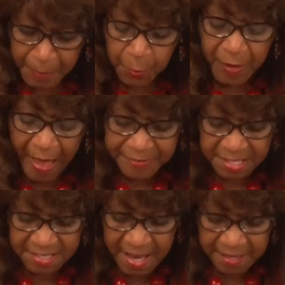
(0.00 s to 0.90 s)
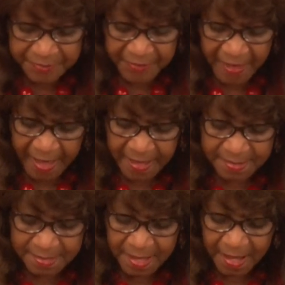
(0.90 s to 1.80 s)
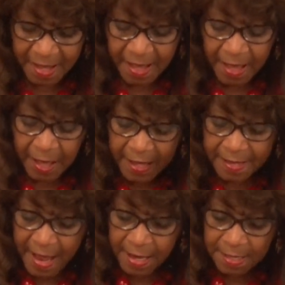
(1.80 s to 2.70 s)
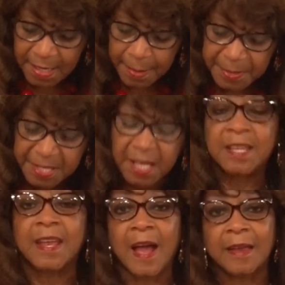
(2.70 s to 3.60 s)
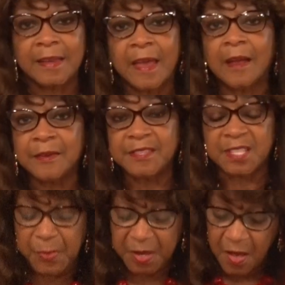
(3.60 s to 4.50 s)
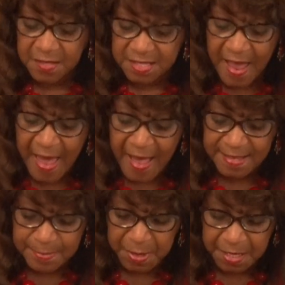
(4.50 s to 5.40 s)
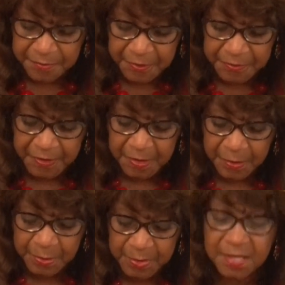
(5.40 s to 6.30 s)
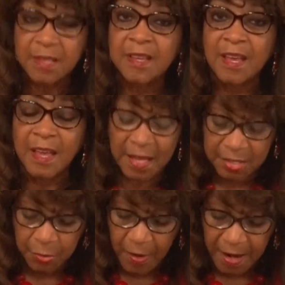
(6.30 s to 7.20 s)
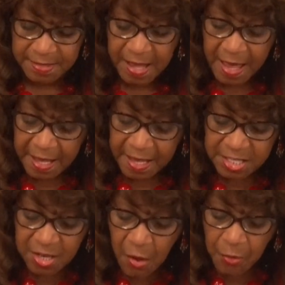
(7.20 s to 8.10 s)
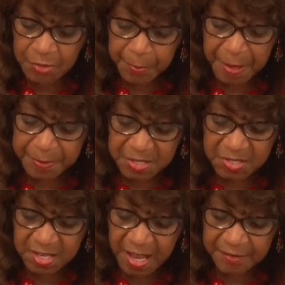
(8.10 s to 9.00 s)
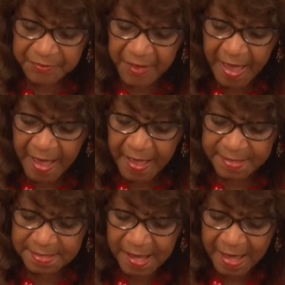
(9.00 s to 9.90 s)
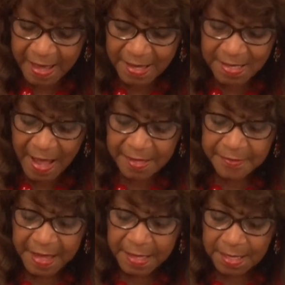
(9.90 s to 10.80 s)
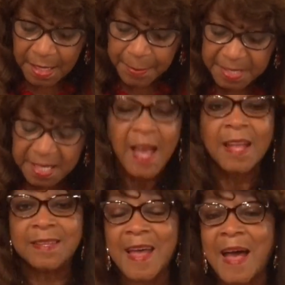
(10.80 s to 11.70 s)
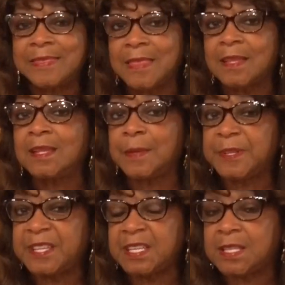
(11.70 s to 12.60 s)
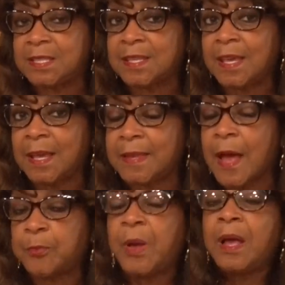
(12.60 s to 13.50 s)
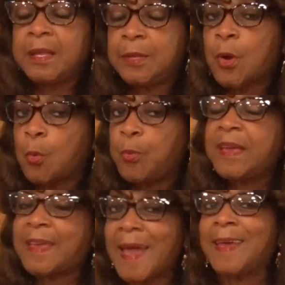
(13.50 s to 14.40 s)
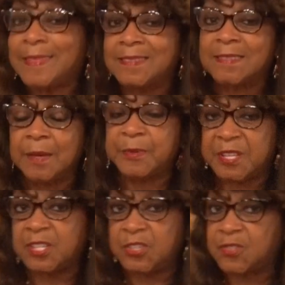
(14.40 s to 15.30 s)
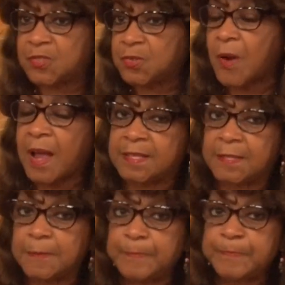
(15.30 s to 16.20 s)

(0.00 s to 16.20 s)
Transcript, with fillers: we have to stand fast in our liberty, in our inheritance, because it has been fulfilled in Christ. He told the people to stand fast in light of that liberty, not the liberty to sin. Now, you know, we gained this liberty in Jesus Christ.